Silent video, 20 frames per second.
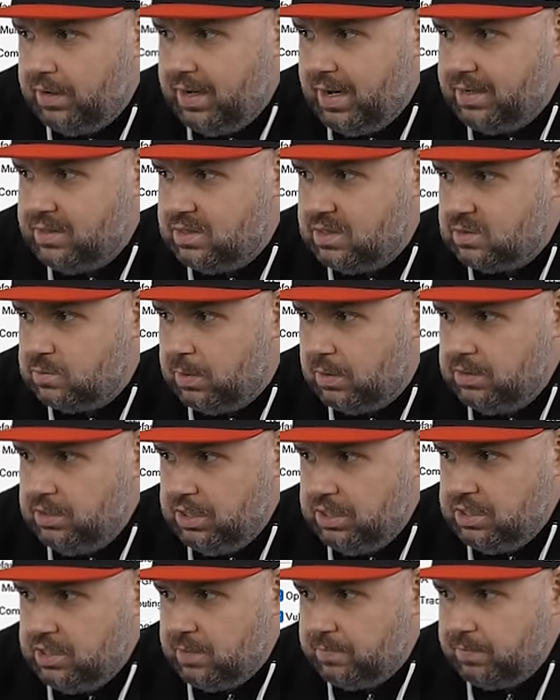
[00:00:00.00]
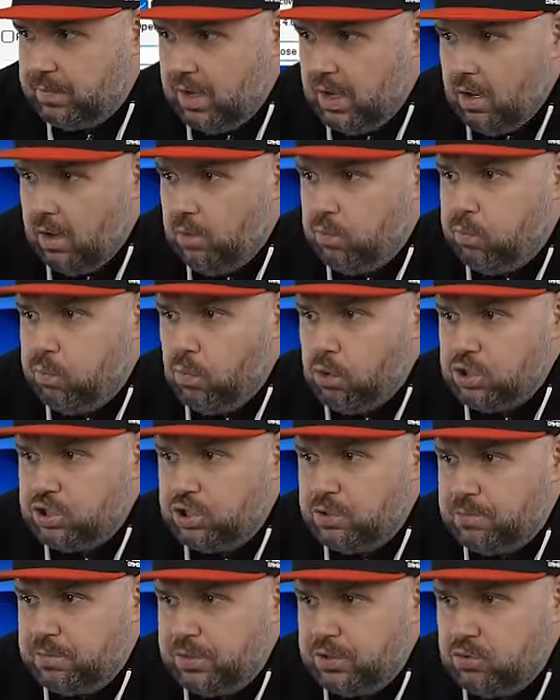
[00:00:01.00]
For G P U Z,
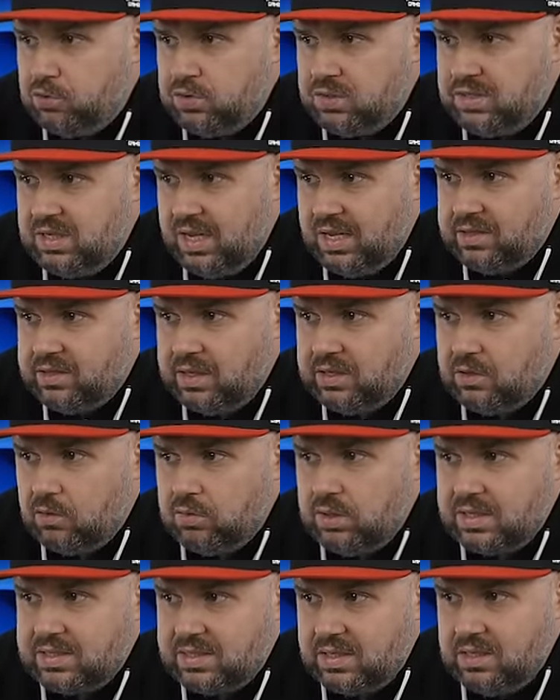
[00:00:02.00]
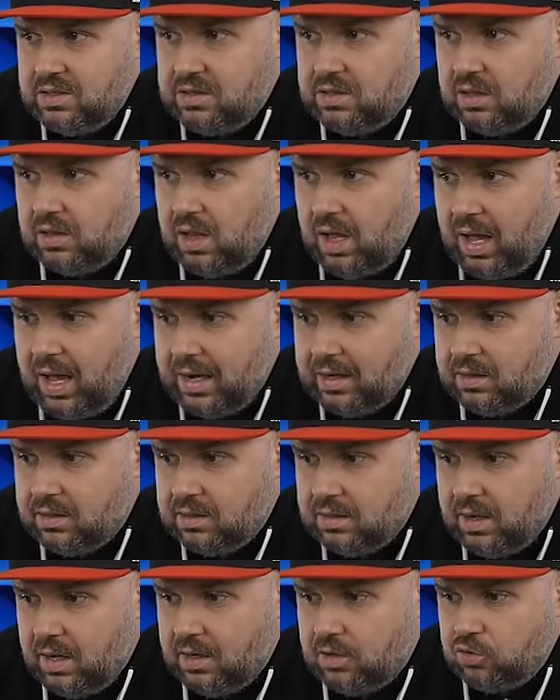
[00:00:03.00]
this is our Intel Arc,
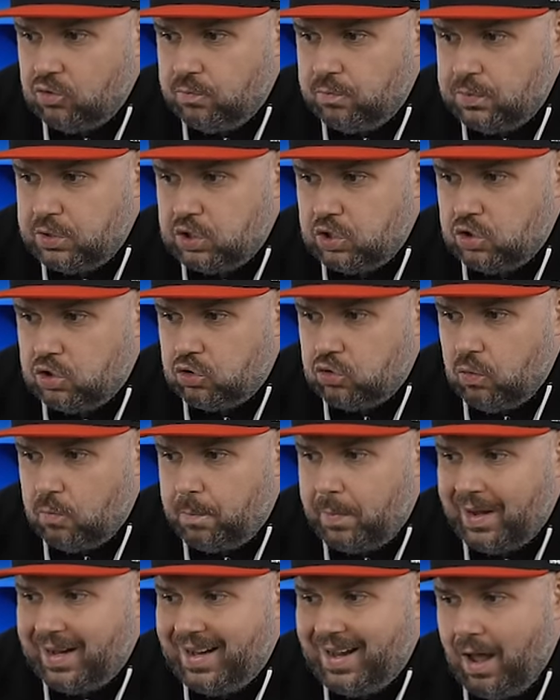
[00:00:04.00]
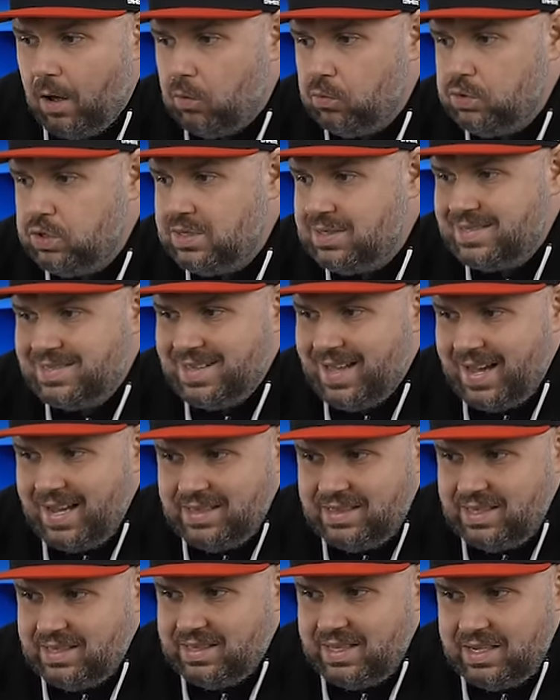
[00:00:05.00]
as it writes that while it does not know this
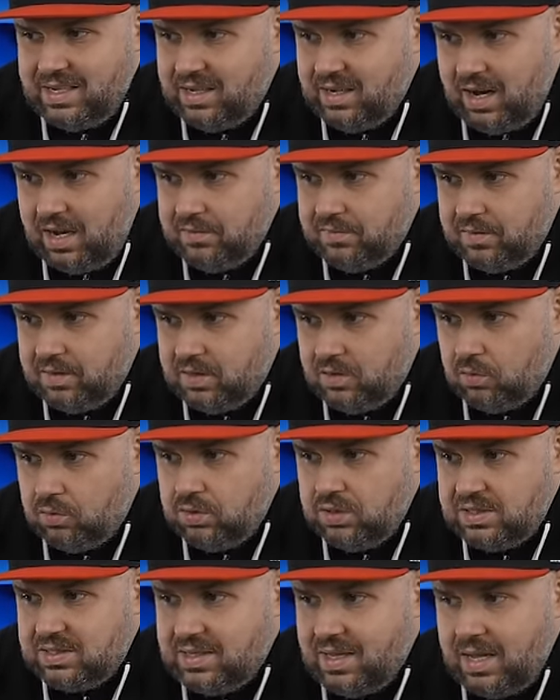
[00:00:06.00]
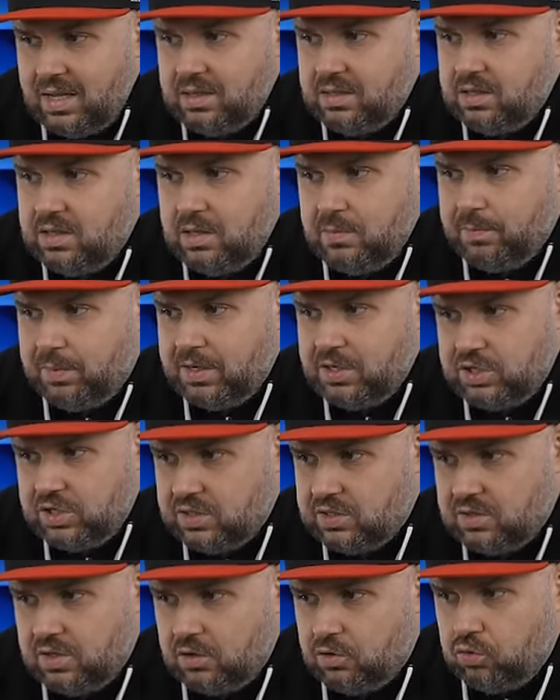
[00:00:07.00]
graph, it does not know about frequency,
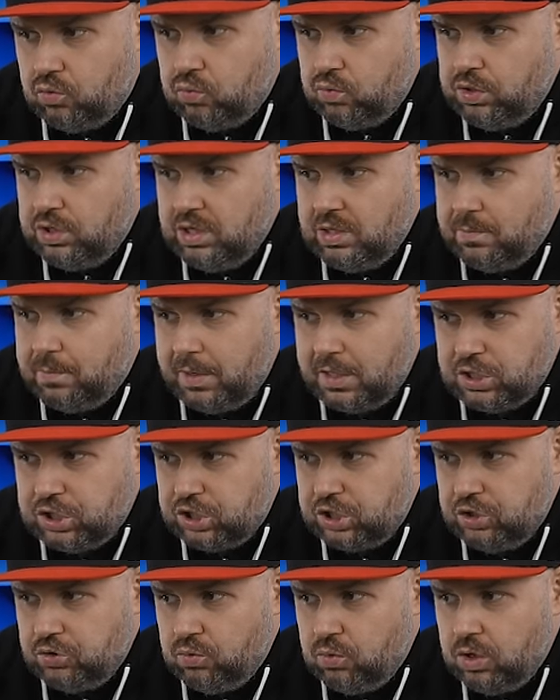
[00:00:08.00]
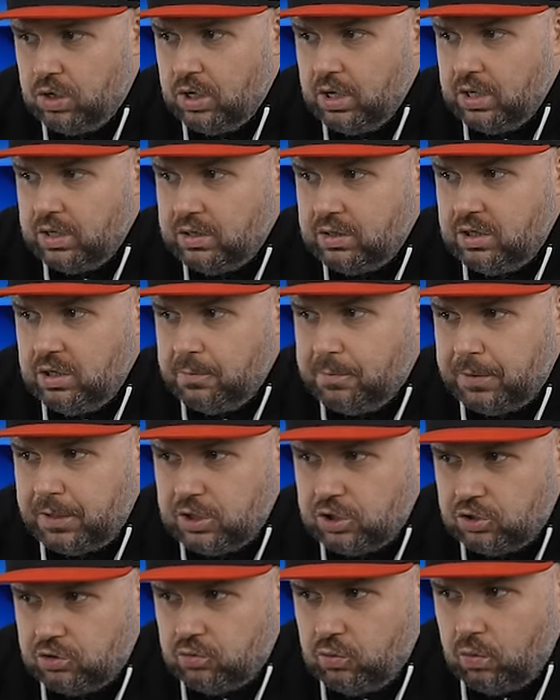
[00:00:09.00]
not about the bus,
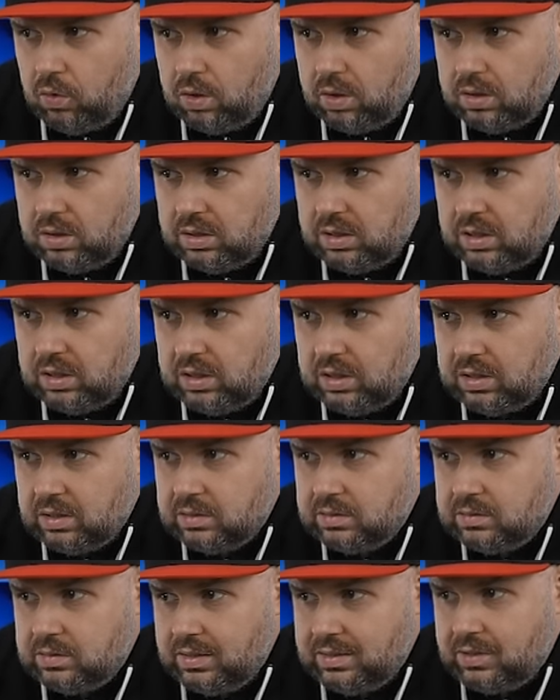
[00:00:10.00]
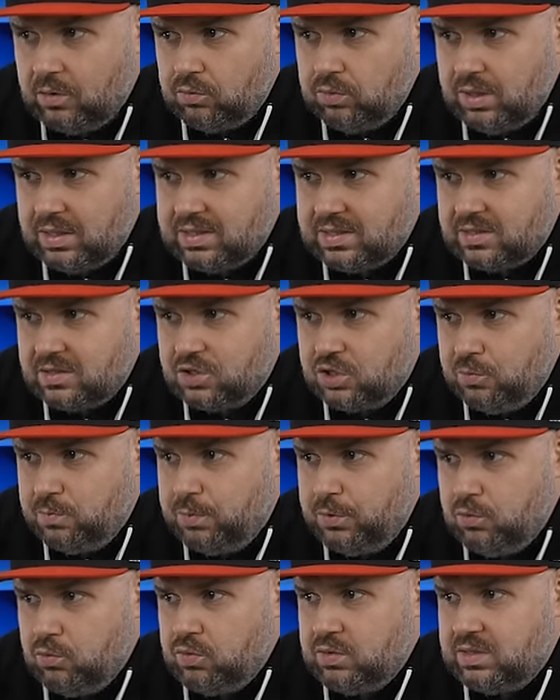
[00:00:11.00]
not about what this is our G P
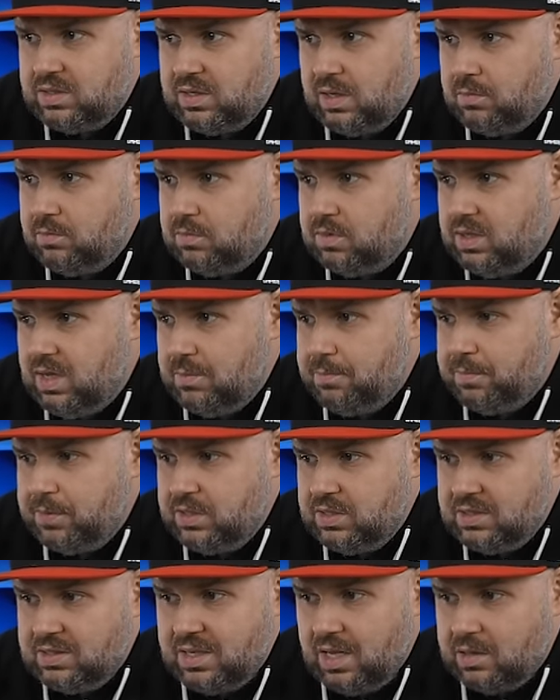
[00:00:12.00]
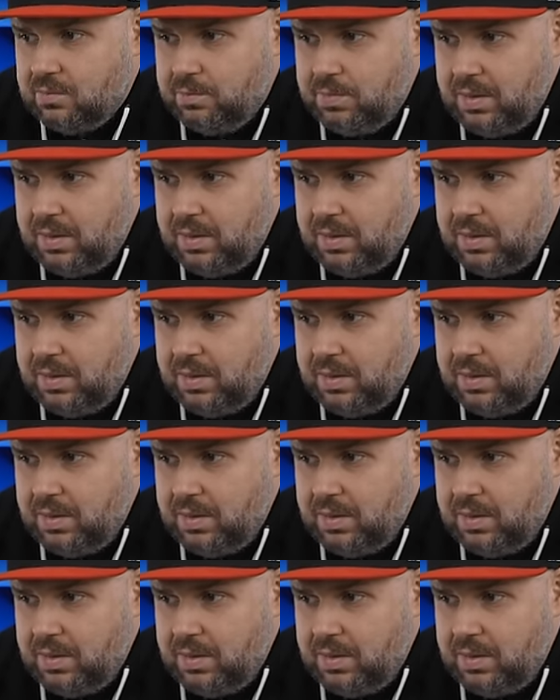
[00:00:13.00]
U seven D fifty-five.